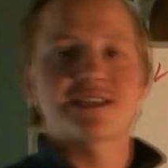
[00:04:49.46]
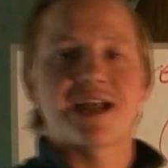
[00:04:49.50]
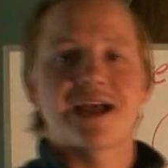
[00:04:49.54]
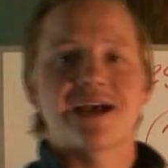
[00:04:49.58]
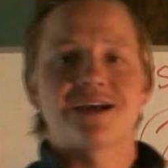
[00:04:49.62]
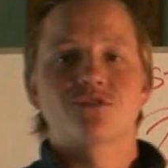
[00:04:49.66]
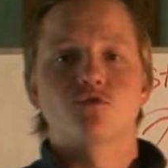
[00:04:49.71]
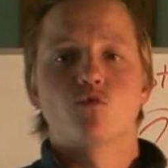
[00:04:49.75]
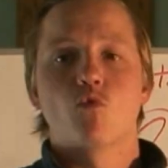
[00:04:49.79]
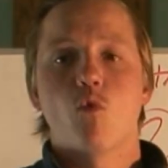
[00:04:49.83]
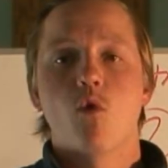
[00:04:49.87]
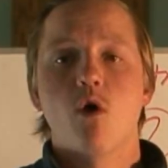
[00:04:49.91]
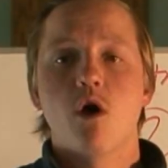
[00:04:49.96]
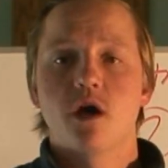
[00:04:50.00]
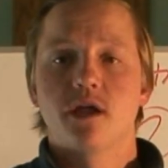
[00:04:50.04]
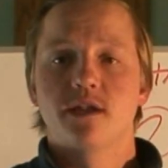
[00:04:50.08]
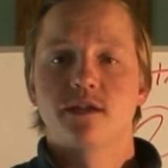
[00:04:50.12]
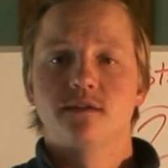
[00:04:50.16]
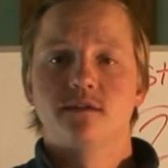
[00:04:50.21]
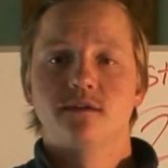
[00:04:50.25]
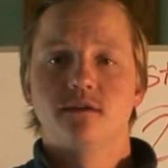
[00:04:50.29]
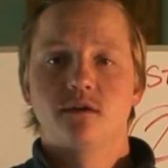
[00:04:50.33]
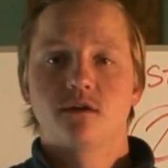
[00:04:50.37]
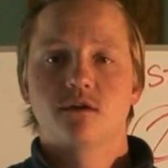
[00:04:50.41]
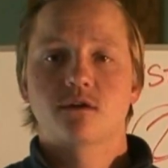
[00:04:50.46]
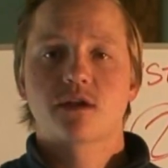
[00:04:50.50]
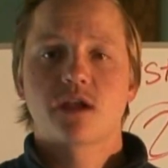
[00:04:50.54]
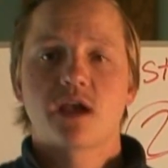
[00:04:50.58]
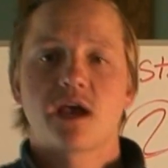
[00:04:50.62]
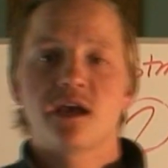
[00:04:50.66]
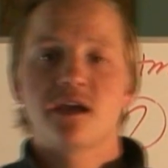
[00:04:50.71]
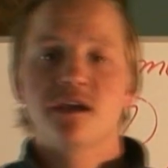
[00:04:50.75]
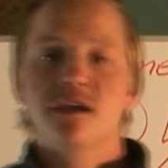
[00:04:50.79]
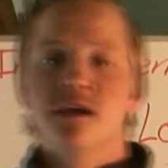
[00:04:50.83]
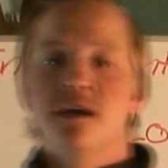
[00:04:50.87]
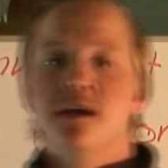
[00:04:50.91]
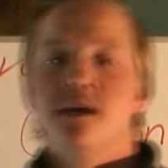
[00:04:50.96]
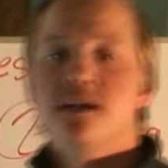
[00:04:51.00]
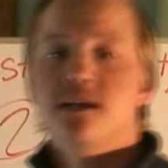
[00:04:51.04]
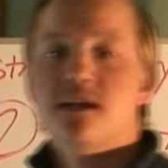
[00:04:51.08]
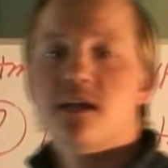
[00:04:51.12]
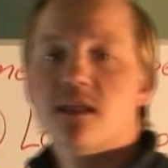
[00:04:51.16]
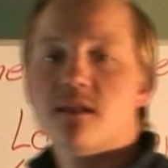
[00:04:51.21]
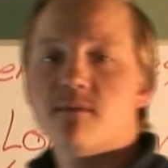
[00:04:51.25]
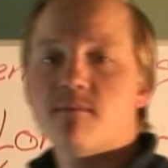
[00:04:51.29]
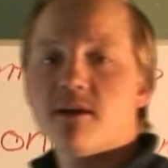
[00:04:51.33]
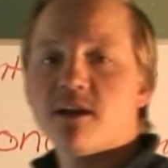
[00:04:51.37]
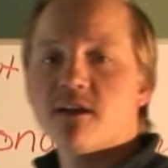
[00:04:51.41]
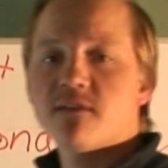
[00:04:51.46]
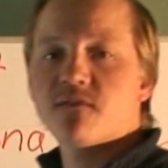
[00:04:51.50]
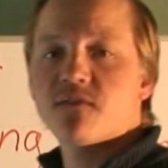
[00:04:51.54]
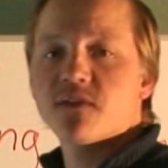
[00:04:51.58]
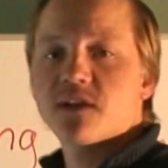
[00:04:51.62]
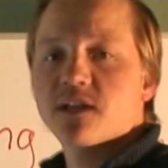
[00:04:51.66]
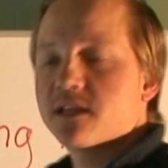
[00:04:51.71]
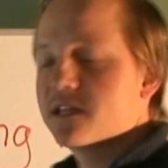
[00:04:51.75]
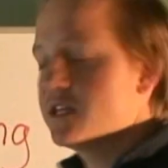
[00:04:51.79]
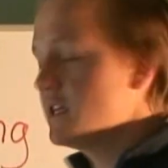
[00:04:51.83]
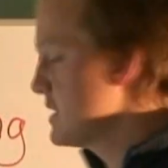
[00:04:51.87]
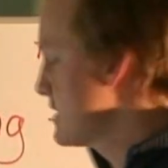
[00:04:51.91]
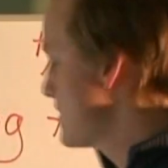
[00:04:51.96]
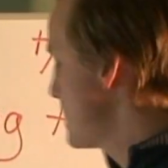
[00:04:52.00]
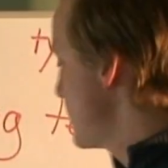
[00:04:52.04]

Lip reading: as one, okay? Now the benefit of this